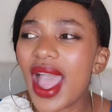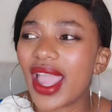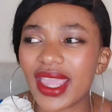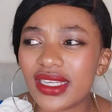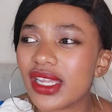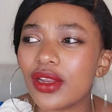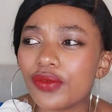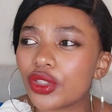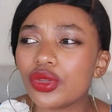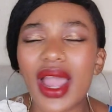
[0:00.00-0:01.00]
I can tell you
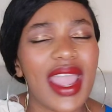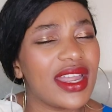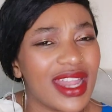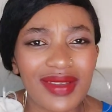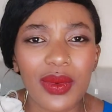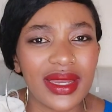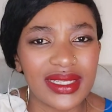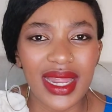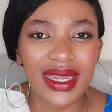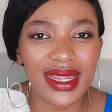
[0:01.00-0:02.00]
for sure, I never
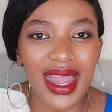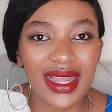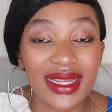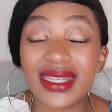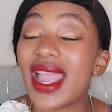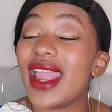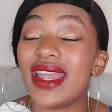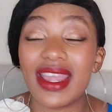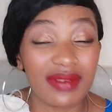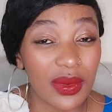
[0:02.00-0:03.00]
went a day hungry. I
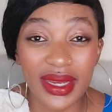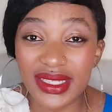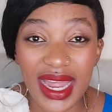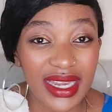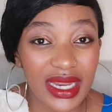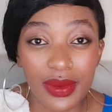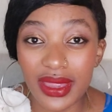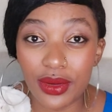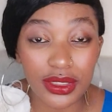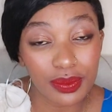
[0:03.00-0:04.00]
never went a day
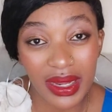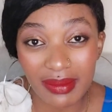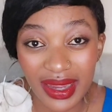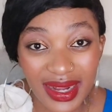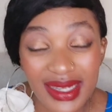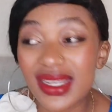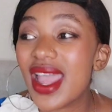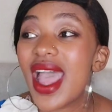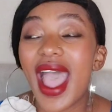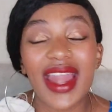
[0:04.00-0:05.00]
without paying my rent.
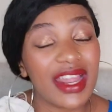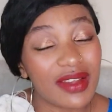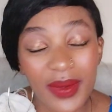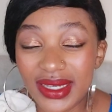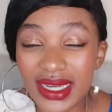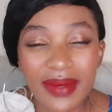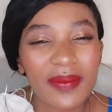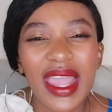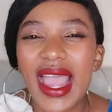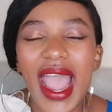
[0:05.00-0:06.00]
I never went. A,
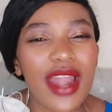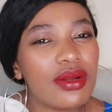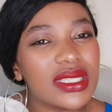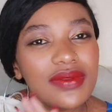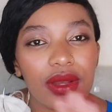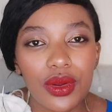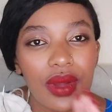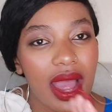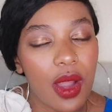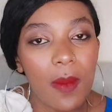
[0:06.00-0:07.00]
I don't even know
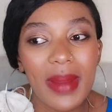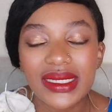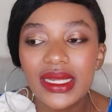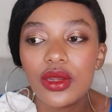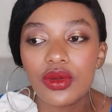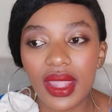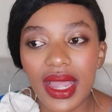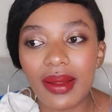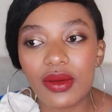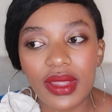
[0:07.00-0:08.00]
how. But looking
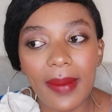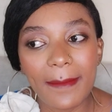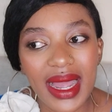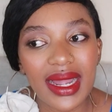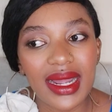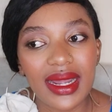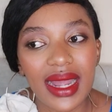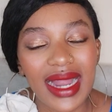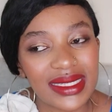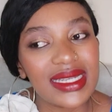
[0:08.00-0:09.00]
at looking back
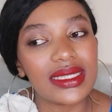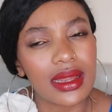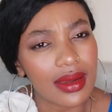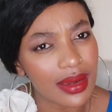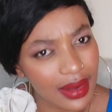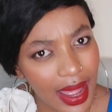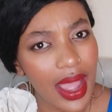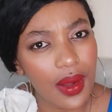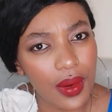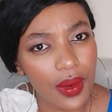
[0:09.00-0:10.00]
at it
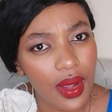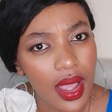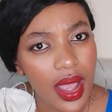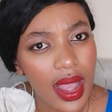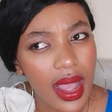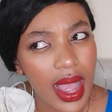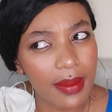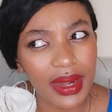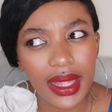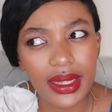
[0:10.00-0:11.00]
now,
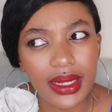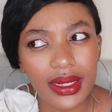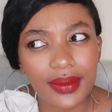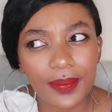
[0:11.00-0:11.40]
I'm like,